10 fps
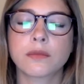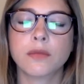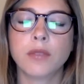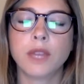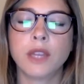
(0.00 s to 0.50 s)

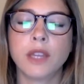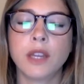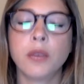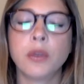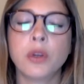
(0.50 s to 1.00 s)
And now
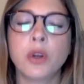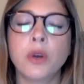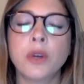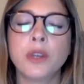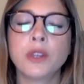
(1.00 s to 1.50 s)
we're
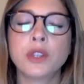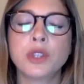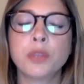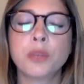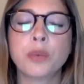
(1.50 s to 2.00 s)
going to
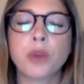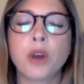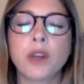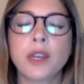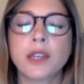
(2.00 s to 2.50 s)

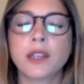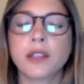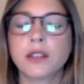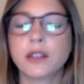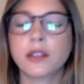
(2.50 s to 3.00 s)
broaden
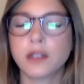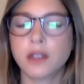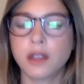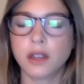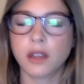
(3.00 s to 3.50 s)

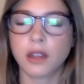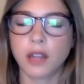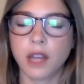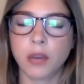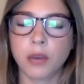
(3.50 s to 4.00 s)

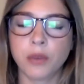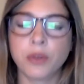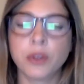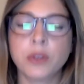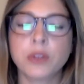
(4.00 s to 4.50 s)
our
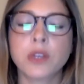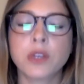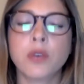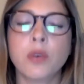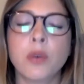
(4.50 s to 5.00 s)
field of
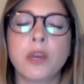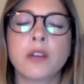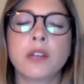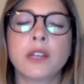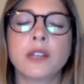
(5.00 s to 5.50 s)

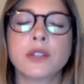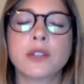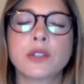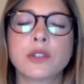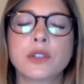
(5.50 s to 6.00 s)

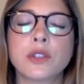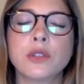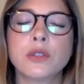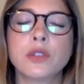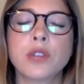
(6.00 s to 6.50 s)
awareness to
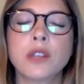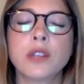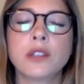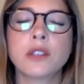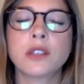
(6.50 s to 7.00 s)

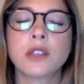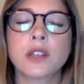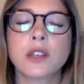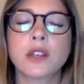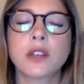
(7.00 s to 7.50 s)
just
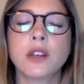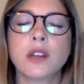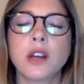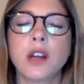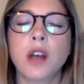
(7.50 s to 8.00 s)

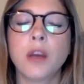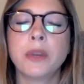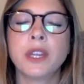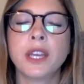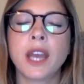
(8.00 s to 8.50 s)

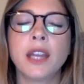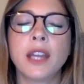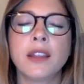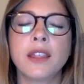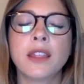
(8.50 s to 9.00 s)
accompany
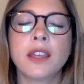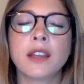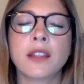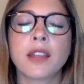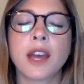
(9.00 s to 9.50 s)

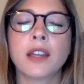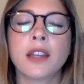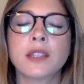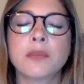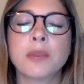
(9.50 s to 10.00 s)
anything that
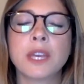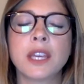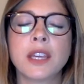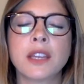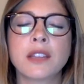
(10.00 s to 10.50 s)
is
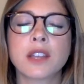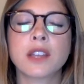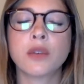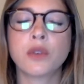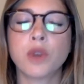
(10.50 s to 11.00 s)
making itself
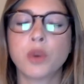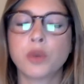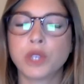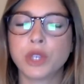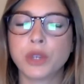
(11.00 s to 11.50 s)
known to
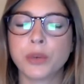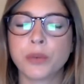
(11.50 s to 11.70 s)
you.